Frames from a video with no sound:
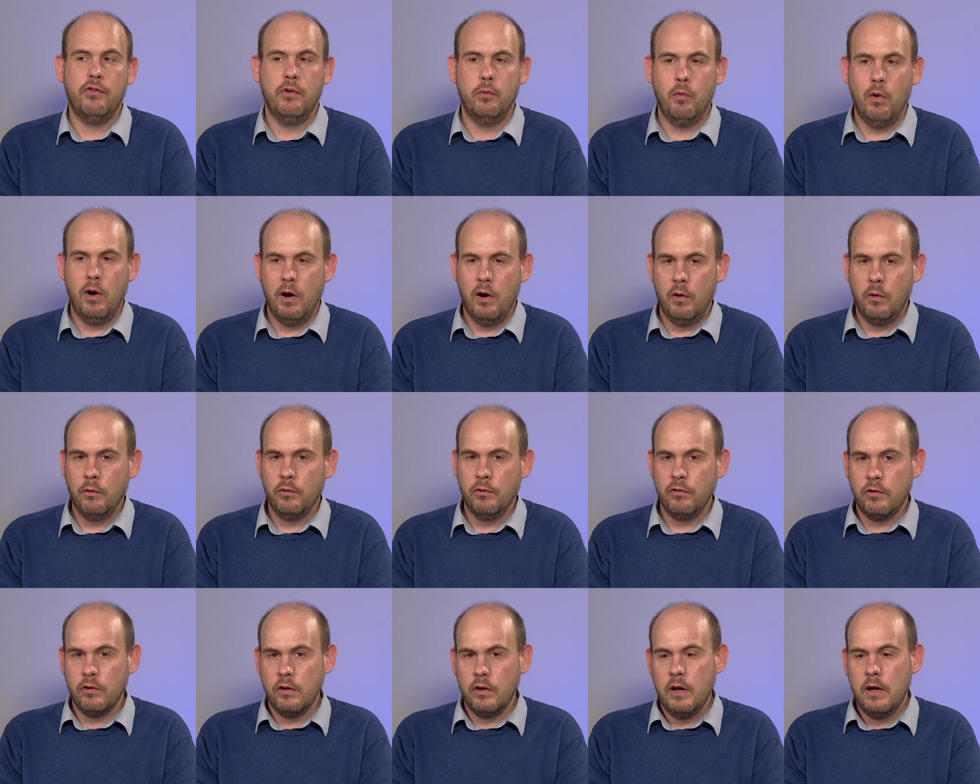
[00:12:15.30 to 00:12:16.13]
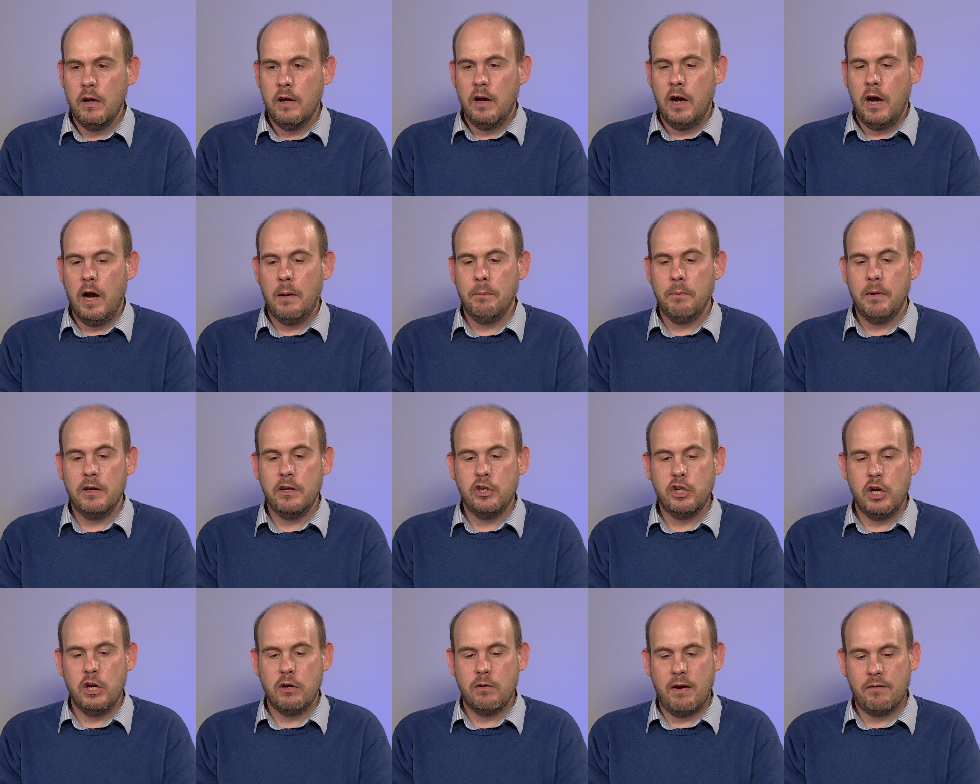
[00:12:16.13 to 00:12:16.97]
the world and
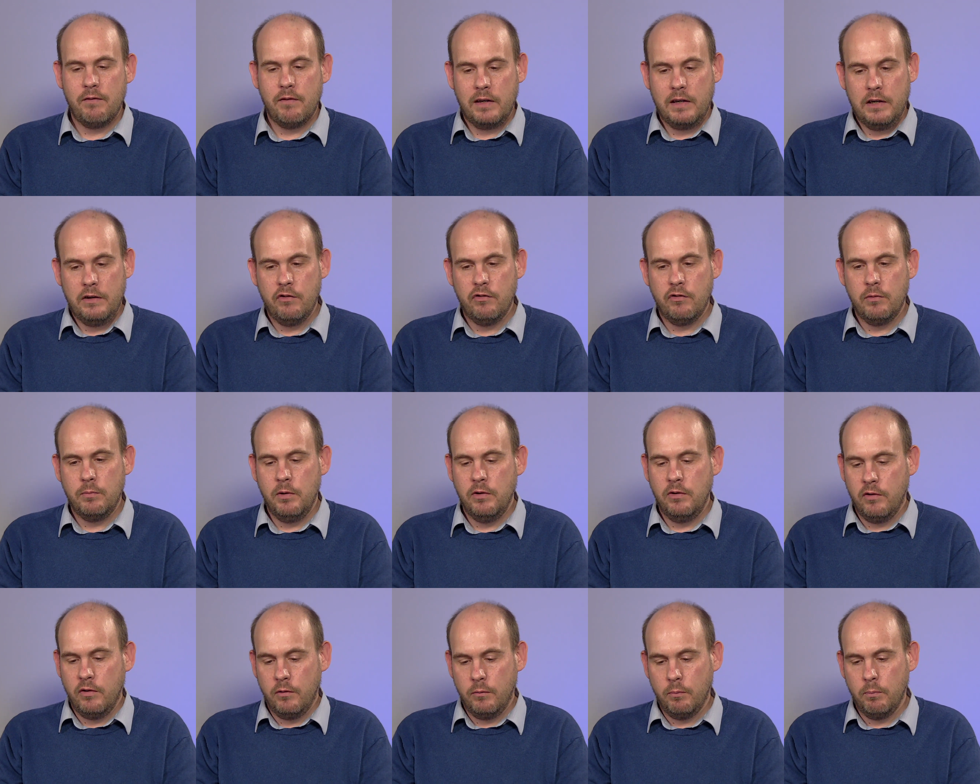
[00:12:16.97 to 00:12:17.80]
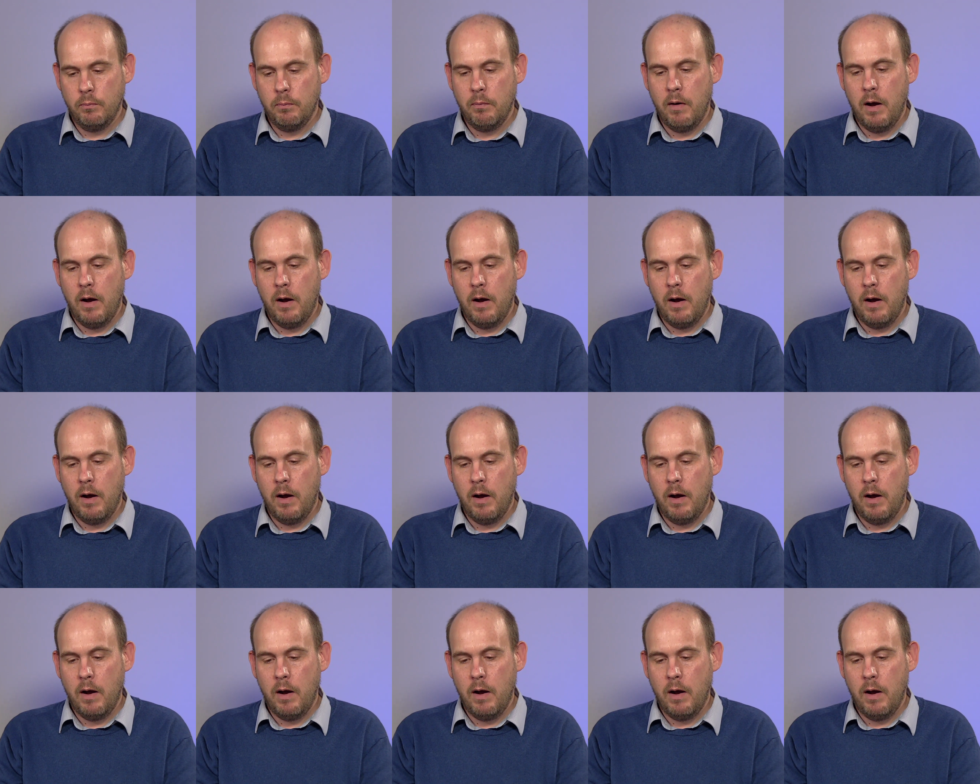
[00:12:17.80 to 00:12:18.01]
geographically distributed